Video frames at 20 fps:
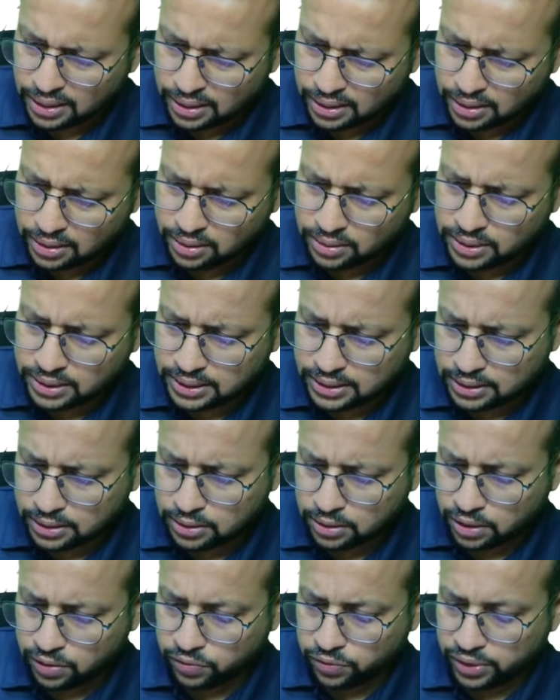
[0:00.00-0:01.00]
Now this is
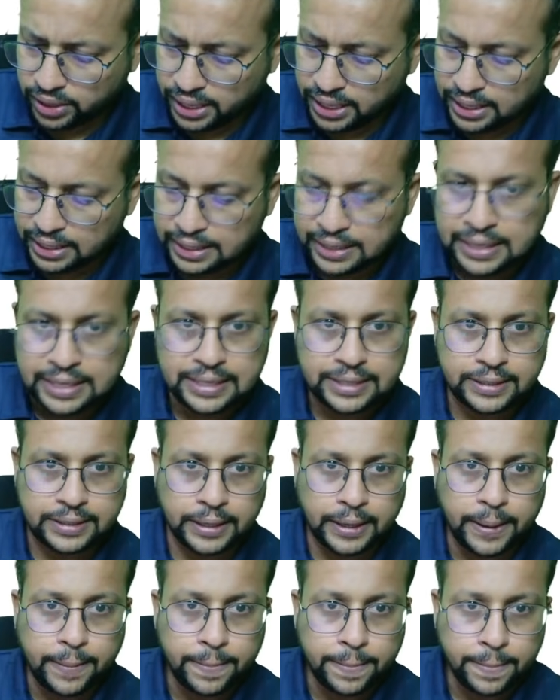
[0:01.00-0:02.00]
not very
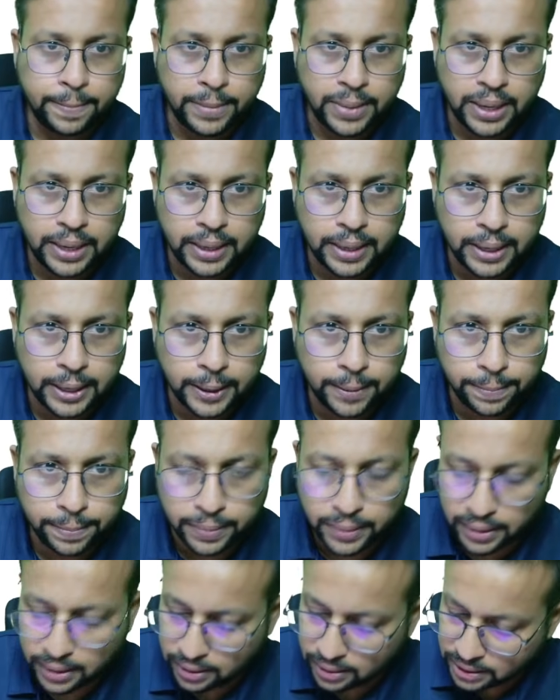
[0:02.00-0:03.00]
easy, but
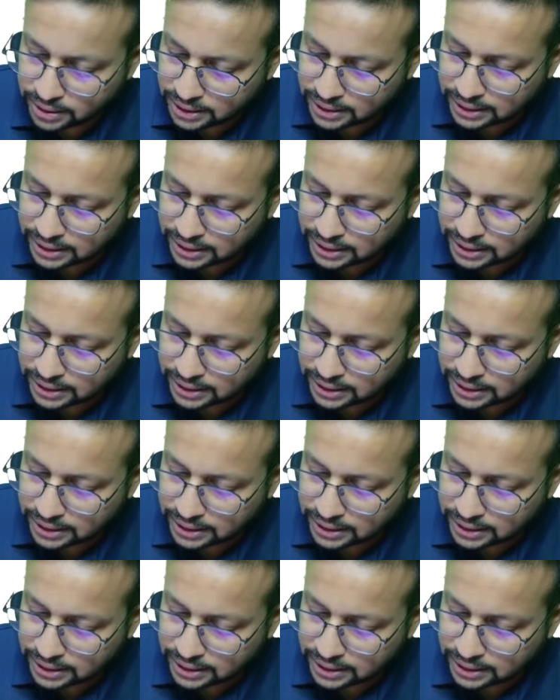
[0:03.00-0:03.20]
this is